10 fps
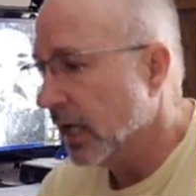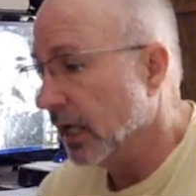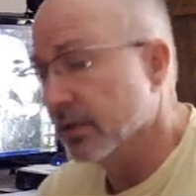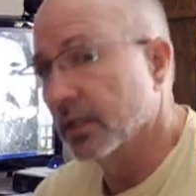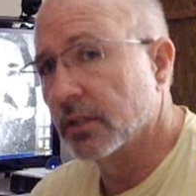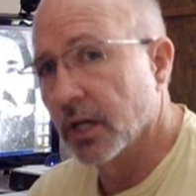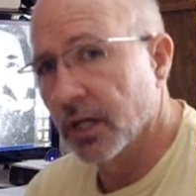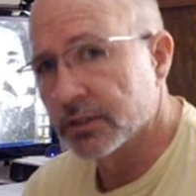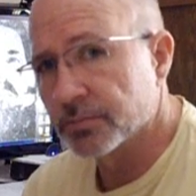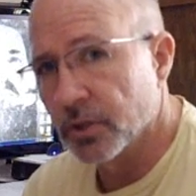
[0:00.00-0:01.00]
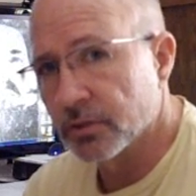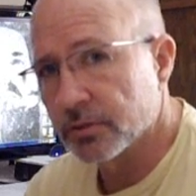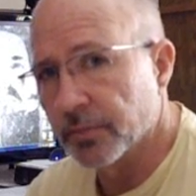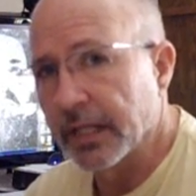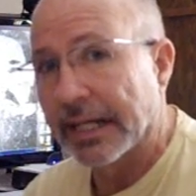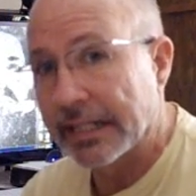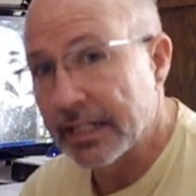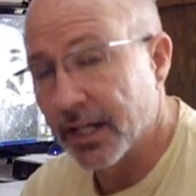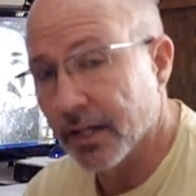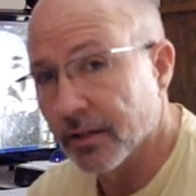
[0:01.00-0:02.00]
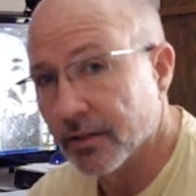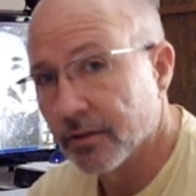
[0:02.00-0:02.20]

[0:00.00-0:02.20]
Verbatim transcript: And then God spoke to me again